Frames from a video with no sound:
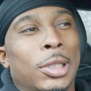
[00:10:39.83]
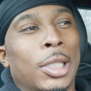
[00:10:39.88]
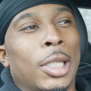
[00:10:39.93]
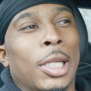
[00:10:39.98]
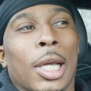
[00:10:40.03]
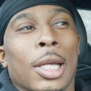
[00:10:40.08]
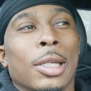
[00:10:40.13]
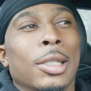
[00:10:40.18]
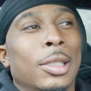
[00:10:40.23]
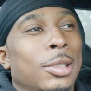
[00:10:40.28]
to tell
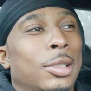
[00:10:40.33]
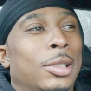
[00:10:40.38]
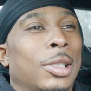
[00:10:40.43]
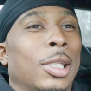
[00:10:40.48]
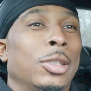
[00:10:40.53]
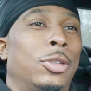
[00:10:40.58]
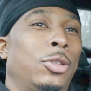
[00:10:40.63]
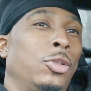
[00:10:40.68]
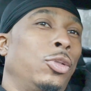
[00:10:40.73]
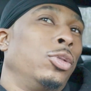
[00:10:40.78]
y'all niggas.
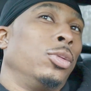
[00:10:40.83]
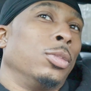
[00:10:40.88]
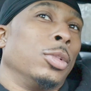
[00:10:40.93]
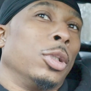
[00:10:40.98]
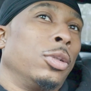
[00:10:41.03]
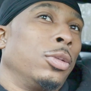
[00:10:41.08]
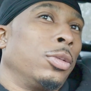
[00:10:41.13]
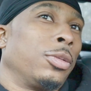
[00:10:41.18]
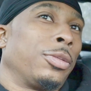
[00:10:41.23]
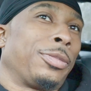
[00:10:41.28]
Stay tuned,
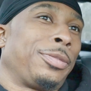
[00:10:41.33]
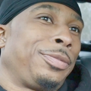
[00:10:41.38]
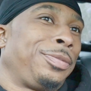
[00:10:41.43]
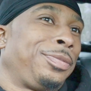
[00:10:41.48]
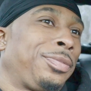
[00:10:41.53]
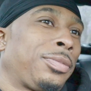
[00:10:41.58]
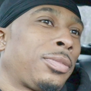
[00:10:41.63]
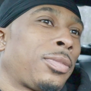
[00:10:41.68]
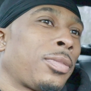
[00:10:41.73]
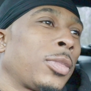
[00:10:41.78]
bro.
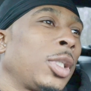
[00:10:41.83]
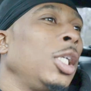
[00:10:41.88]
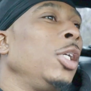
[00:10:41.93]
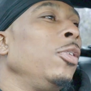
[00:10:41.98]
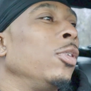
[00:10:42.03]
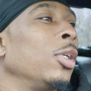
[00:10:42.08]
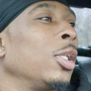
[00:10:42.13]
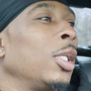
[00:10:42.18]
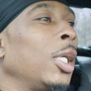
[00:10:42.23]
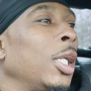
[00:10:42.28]

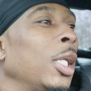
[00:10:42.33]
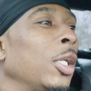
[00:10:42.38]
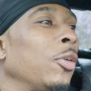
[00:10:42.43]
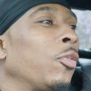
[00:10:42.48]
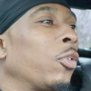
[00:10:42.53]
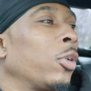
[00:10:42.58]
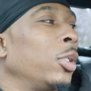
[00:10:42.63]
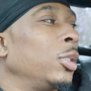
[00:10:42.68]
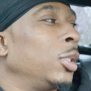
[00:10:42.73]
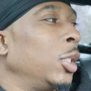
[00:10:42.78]
Even the lady at the
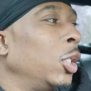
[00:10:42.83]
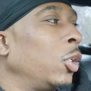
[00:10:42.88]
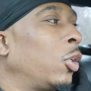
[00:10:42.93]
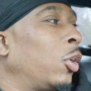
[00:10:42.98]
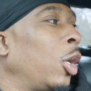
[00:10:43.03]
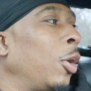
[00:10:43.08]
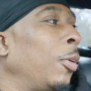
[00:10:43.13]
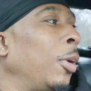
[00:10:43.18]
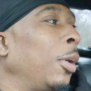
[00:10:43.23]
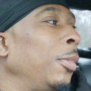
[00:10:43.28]
front said your
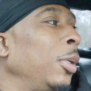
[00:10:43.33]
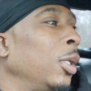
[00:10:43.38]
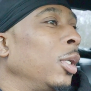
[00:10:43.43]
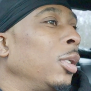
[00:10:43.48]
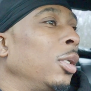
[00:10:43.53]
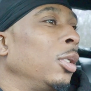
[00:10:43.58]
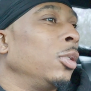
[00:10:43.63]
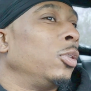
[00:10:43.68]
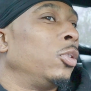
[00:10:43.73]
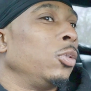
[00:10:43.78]
car might be here
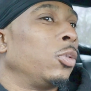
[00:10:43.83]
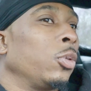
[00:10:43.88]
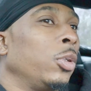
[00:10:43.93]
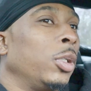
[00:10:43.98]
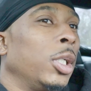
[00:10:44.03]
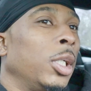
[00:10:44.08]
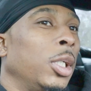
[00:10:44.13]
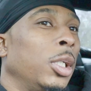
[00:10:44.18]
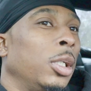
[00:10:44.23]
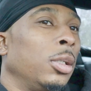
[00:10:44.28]
another
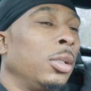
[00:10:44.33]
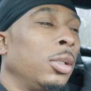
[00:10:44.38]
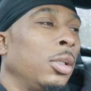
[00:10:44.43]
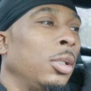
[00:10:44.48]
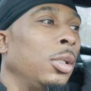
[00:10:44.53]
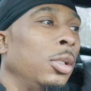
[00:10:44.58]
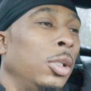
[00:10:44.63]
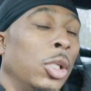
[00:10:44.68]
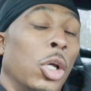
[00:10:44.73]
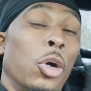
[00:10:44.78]
2-3 days.